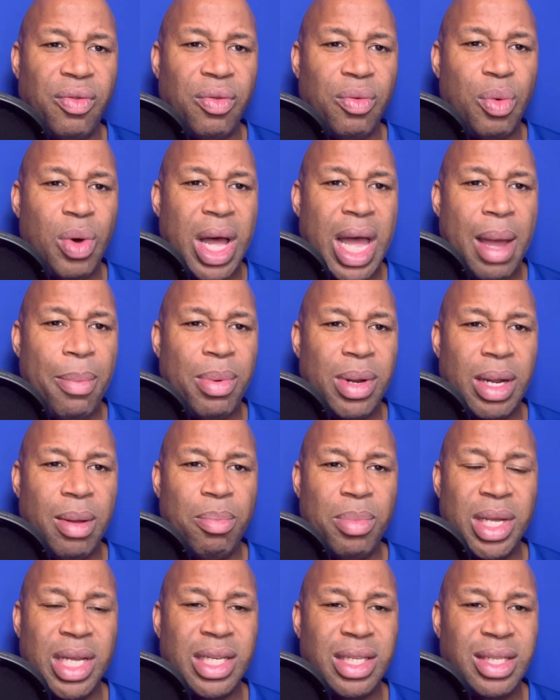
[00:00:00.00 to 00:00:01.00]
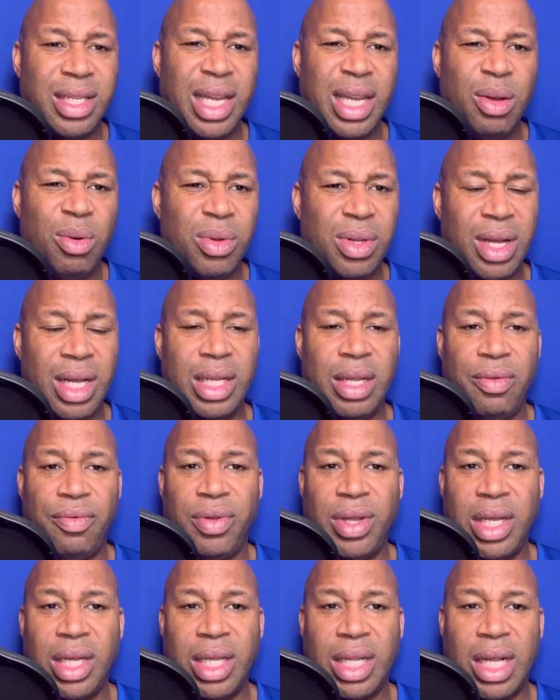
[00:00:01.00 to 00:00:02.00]
what happened at PSG? Although I don't
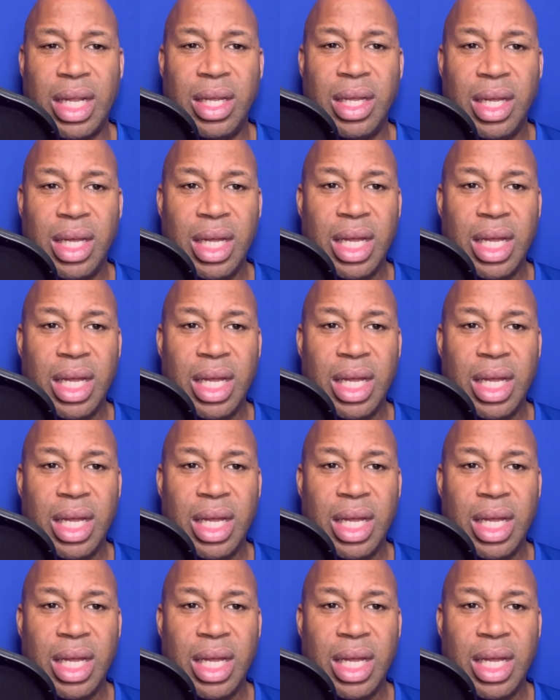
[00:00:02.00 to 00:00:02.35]
think, you know,